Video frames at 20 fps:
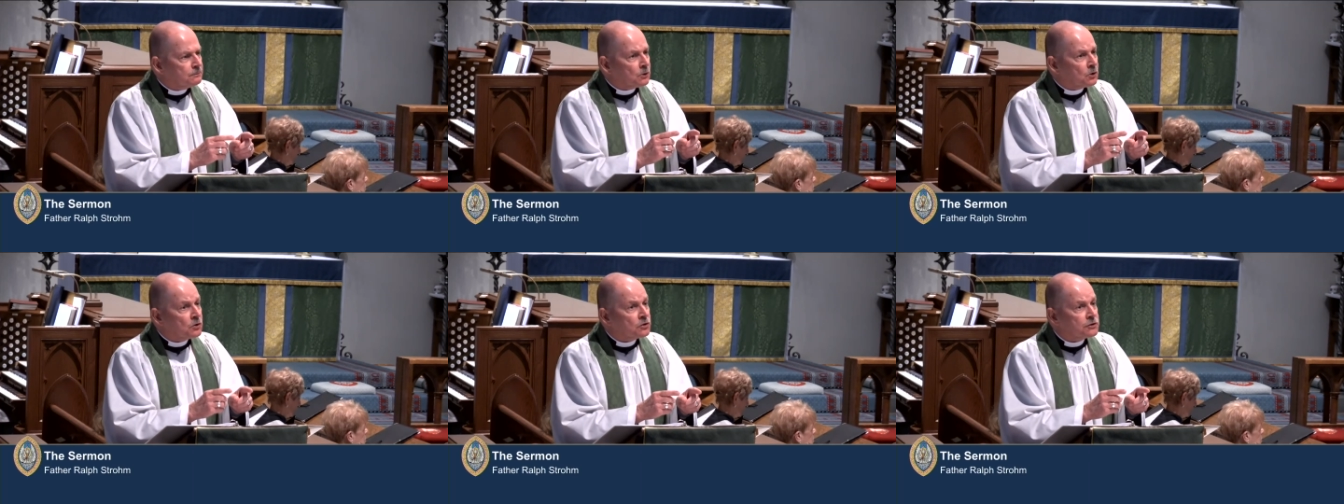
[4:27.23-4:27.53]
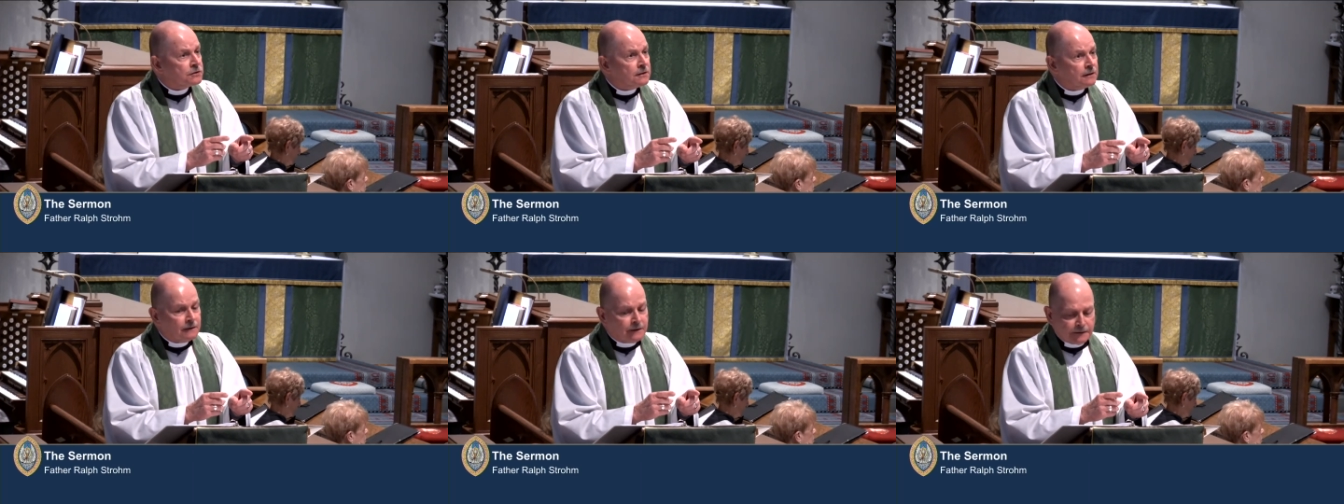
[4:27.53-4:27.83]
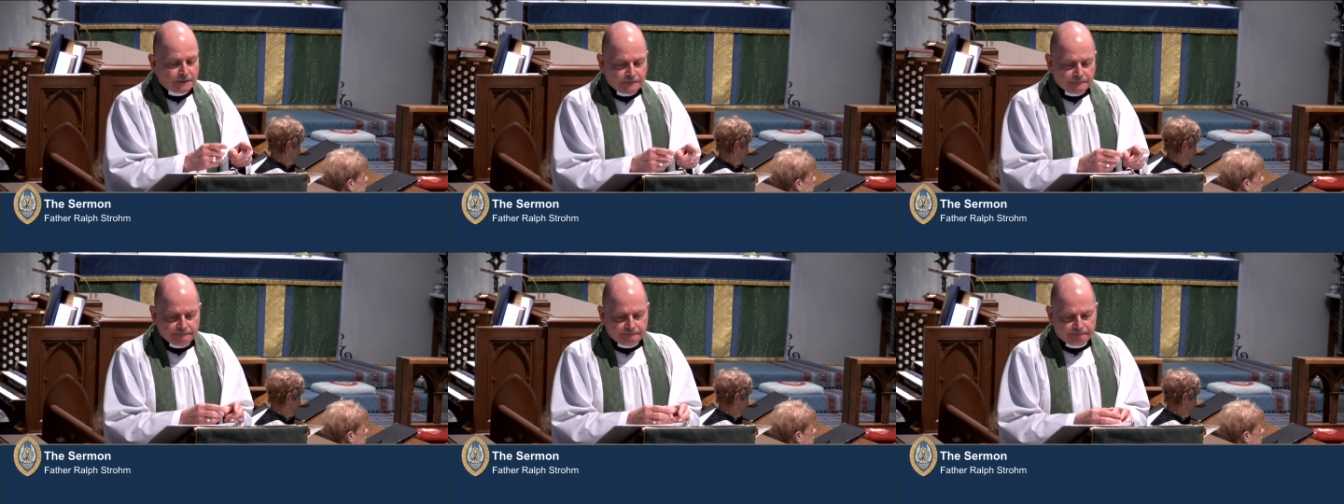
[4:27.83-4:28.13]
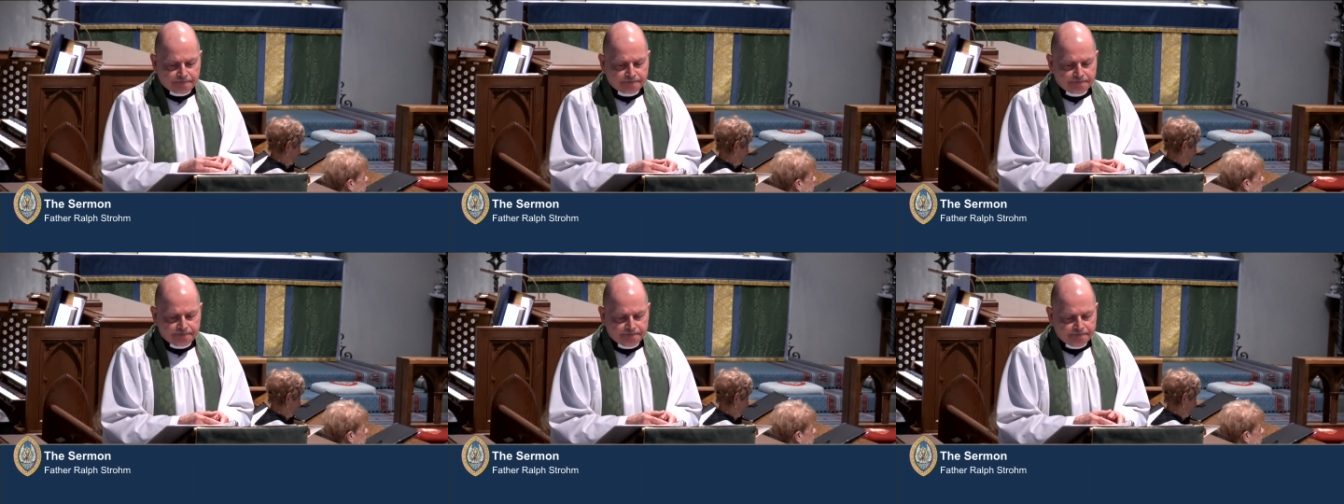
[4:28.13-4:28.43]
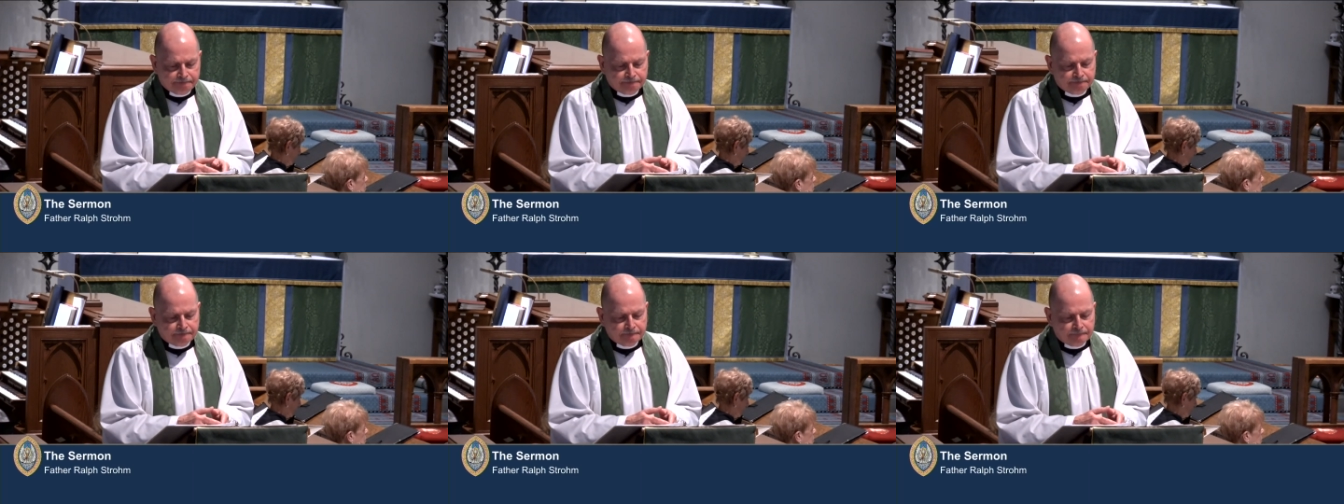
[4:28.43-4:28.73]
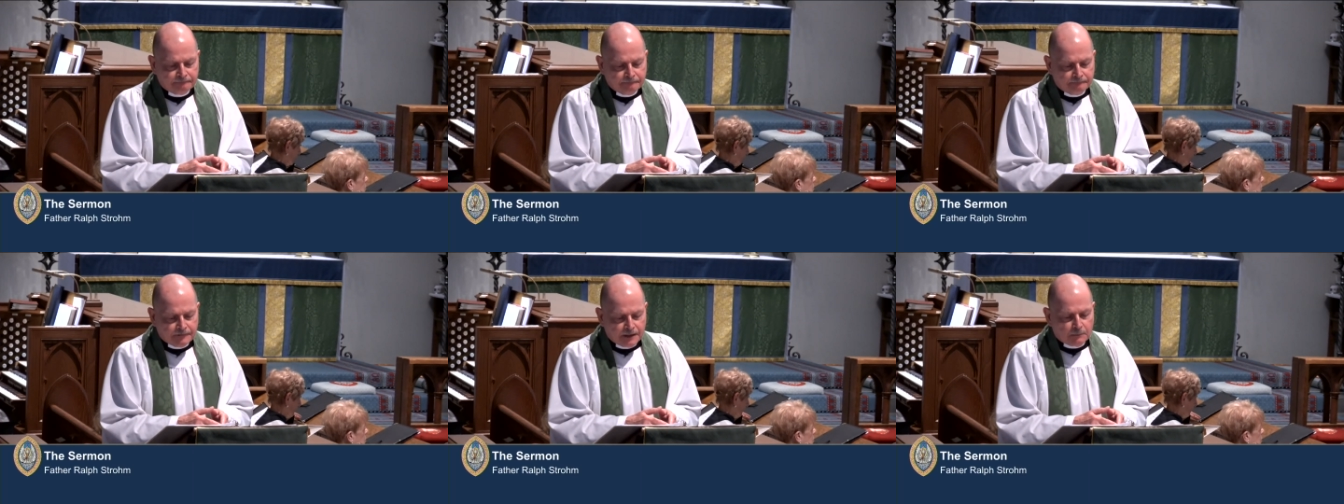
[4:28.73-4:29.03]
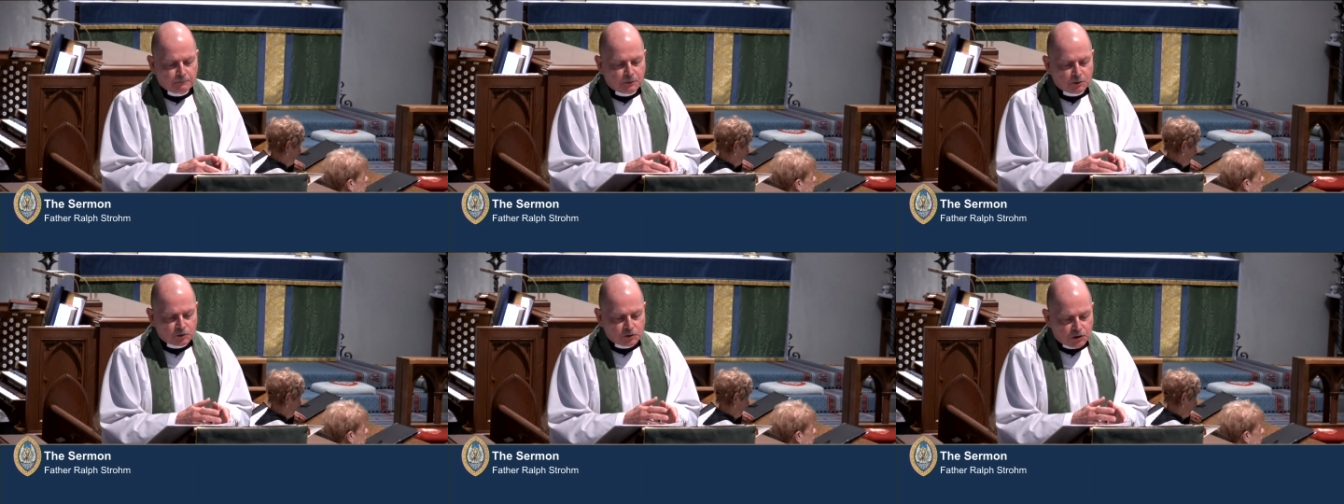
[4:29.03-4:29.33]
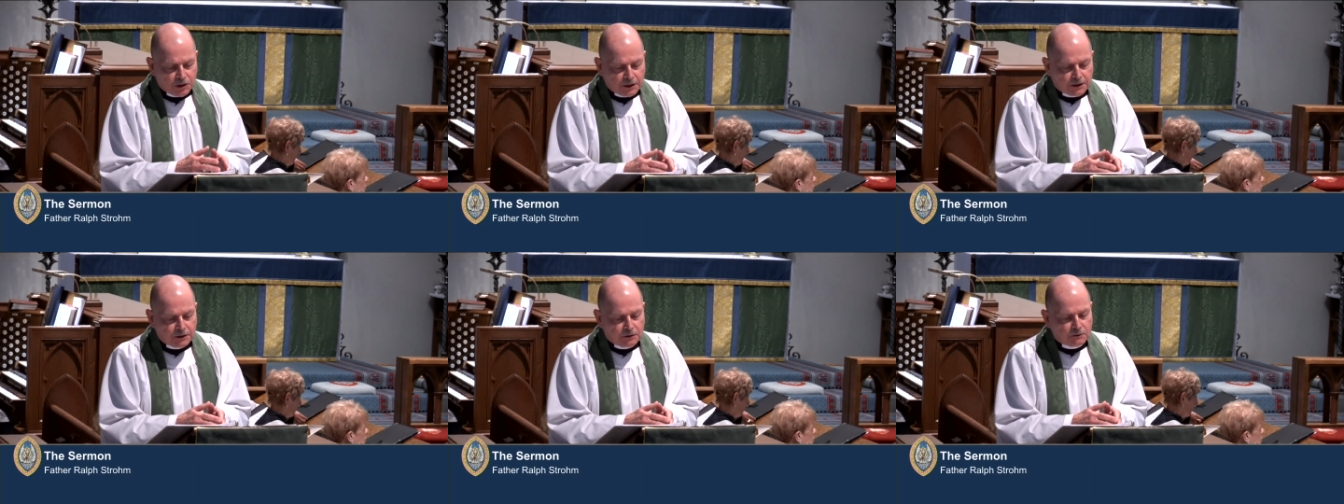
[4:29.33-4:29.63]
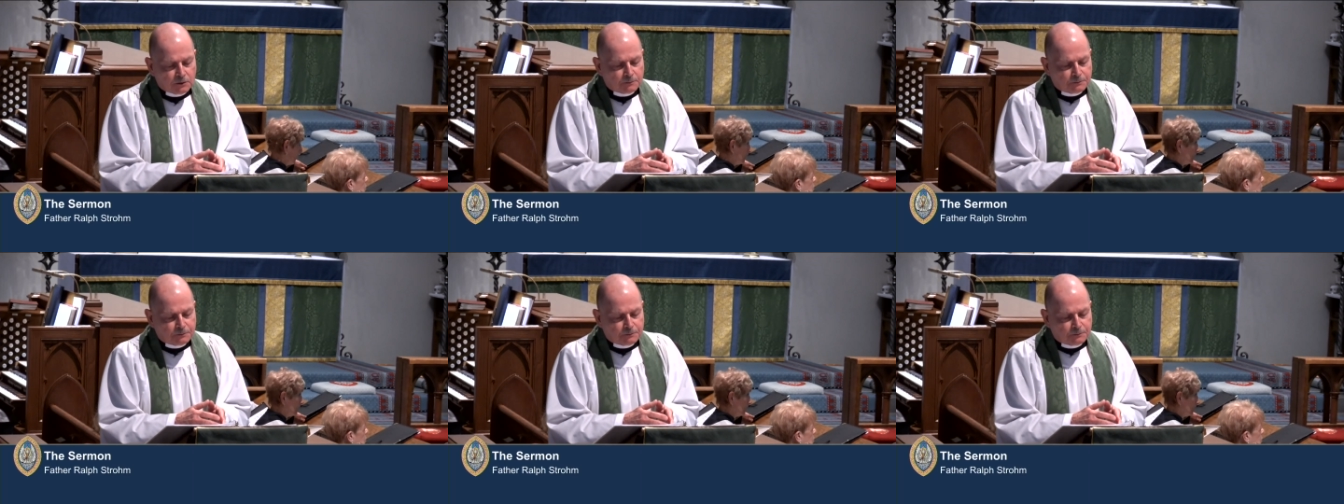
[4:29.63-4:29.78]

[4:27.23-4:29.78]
personally, a particular